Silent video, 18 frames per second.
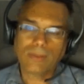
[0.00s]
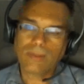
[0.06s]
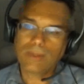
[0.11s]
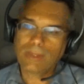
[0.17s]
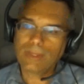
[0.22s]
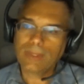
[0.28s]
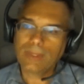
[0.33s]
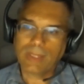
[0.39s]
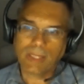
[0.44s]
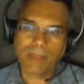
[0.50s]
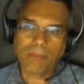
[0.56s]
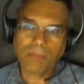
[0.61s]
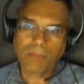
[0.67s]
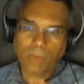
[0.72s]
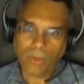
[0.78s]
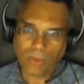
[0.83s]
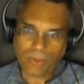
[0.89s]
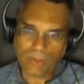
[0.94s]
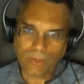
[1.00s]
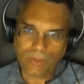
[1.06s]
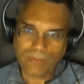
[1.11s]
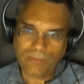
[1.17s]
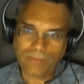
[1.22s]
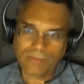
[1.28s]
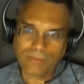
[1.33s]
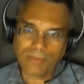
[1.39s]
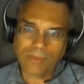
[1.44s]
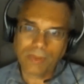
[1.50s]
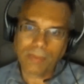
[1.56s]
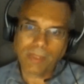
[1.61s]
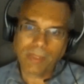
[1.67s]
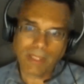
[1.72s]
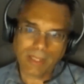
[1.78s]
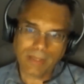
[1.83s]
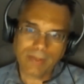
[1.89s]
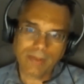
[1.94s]
the same person from the
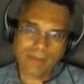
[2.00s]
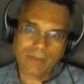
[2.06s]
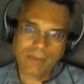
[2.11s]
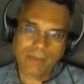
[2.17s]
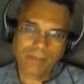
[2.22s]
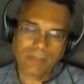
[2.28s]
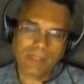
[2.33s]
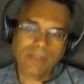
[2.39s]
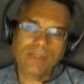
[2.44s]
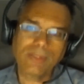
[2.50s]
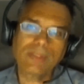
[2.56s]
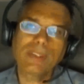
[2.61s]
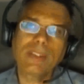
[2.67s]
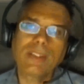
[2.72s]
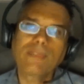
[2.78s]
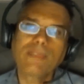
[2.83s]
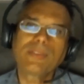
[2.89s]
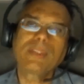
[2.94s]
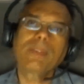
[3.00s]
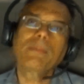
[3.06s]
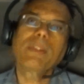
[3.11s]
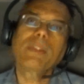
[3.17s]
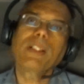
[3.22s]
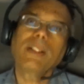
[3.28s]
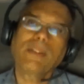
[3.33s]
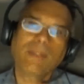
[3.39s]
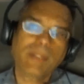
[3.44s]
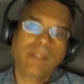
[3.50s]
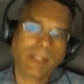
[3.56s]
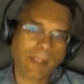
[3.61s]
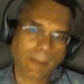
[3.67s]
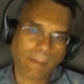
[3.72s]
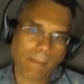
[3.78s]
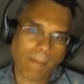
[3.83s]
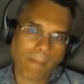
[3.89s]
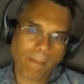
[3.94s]
past, but there's enough similarity
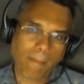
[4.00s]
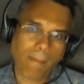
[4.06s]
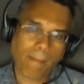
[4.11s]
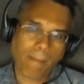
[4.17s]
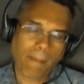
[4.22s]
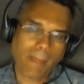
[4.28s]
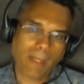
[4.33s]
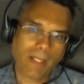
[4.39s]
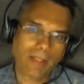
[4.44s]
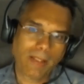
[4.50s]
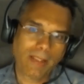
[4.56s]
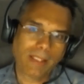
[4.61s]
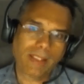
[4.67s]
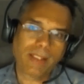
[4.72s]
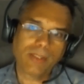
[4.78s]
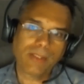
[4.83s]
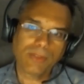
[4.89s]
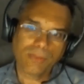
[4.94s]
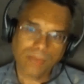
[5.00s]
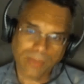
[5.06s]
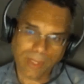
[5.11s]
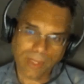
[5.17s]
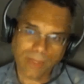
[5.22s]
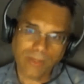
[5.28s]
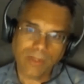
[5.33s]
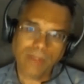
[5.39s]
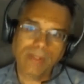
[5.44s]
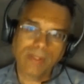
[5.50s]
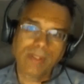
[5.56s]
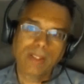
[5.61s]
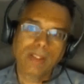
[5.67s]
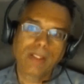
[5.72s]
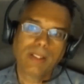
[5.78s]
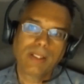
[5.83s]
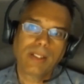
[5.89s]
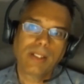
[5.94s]
that can trigger
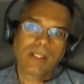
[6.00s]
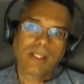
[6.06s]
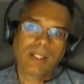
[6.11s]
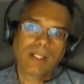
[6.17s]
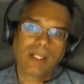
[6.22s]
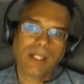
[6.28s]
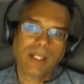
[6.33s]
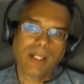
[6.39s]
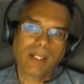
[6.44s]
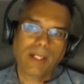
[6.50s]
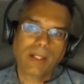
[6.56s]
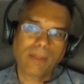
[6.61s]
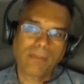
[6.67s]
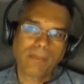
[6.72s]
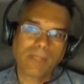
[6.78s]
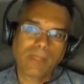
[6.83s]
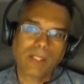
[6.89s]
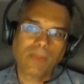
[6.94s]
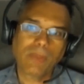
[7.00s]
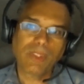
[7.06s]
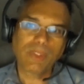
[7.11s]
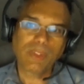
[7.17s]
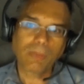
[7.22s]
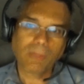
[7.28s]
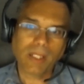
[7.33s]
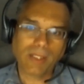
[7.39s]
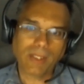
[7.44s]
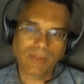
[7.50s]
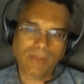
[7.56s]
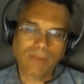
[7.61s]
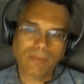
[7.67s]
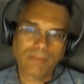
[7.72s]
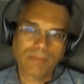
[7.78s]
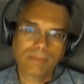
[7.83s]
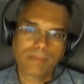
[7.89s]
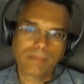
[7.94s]
a response.
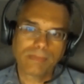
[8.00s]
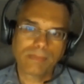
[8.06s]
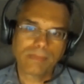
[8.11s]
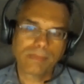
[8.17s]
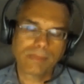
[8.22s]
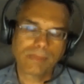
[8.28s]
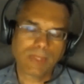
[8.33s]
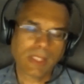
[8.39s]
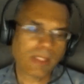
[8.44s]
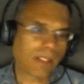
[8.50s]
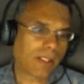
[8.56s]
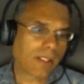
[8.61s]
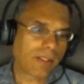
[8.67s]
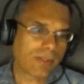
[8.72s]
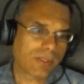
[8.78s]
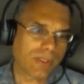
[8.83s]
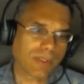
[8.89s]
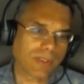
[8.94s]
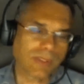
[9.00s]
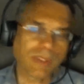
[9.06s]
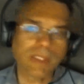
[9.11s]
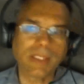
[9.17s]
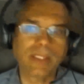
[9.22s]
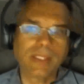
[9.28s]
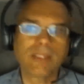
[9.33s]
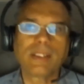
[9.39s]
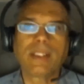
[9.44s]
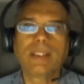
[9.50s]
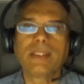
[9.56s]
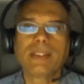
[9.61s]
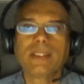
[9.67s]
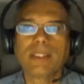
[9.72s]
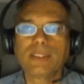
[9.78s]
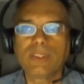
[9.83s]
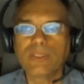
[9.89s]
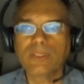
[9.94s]
Psychologists think that
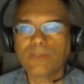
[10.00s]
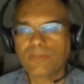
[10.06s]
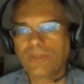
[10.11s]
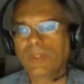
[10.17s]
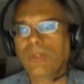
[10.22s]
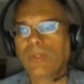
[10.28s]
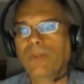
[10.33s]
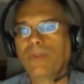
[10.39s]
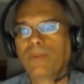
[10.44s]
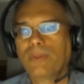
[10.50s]
deja vu